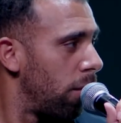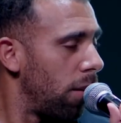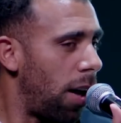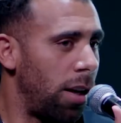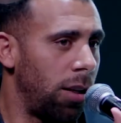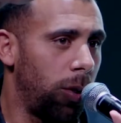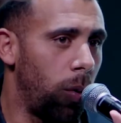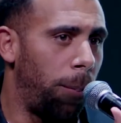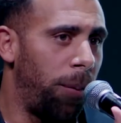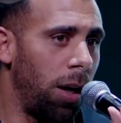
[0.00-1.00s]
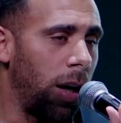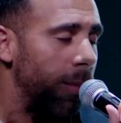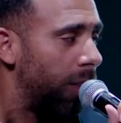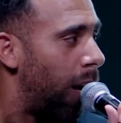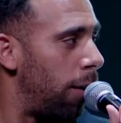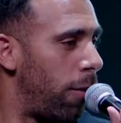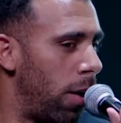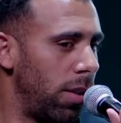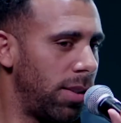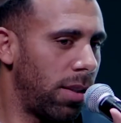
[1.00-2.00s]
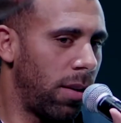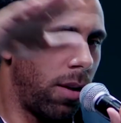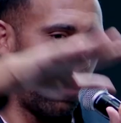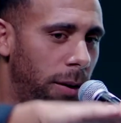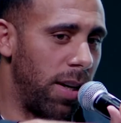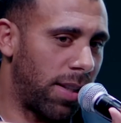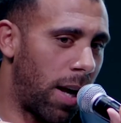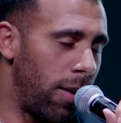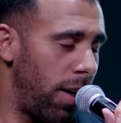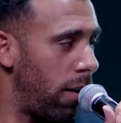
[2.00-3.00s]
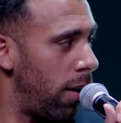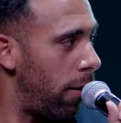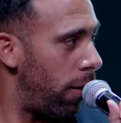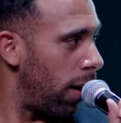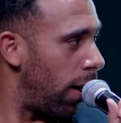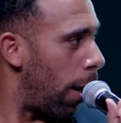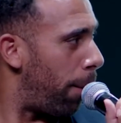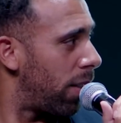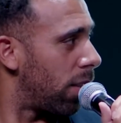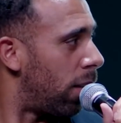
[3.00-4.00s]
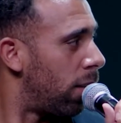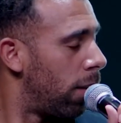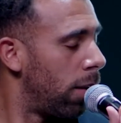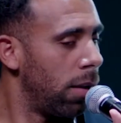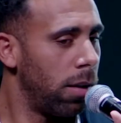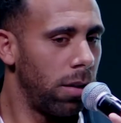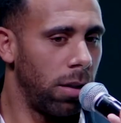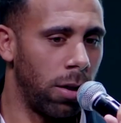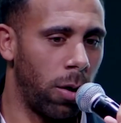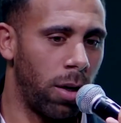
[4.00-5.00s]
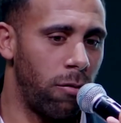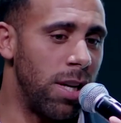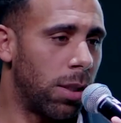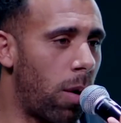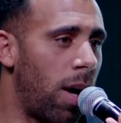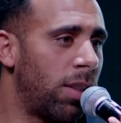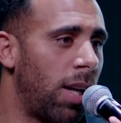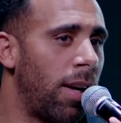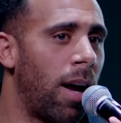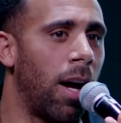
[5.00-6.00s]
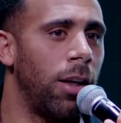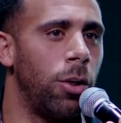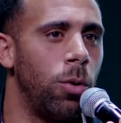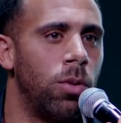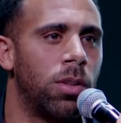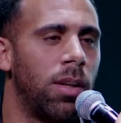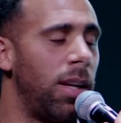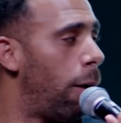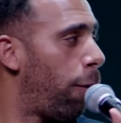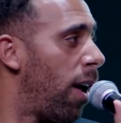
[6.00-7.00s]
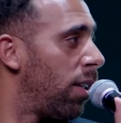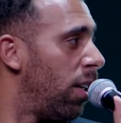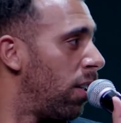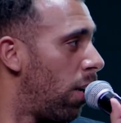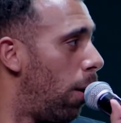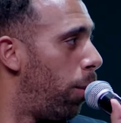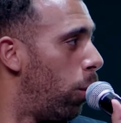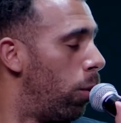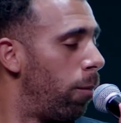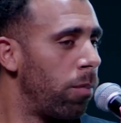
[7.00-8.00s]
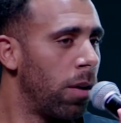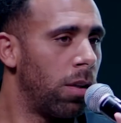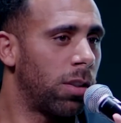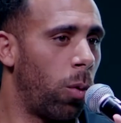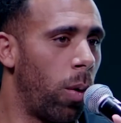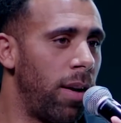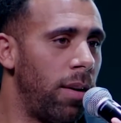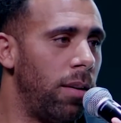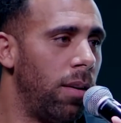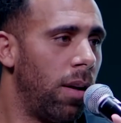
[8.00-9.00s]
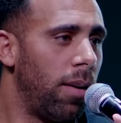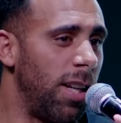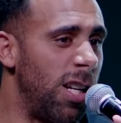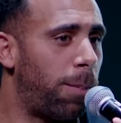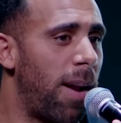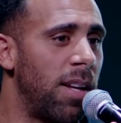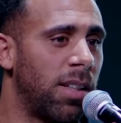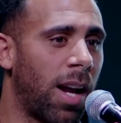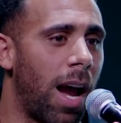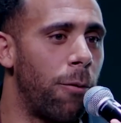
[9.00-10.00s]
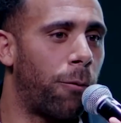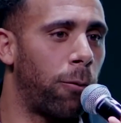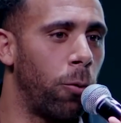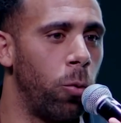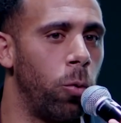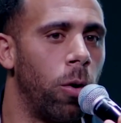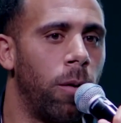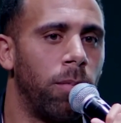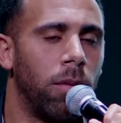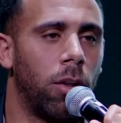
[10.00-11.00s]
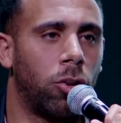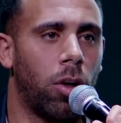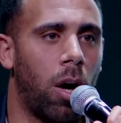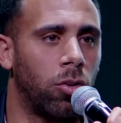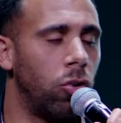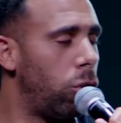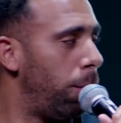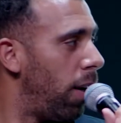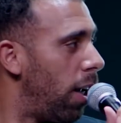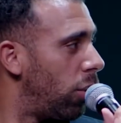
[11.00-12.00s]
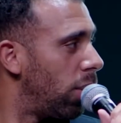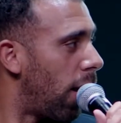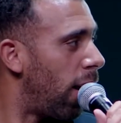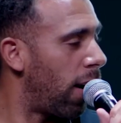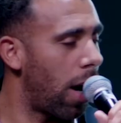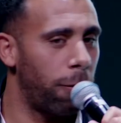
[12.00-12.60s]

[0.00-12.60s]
and until up here comes diverse, things down here are never going to get better. You know, and the reason why I say that, I use the FA as an example. So when these players are going through the trials and tribulations that they're going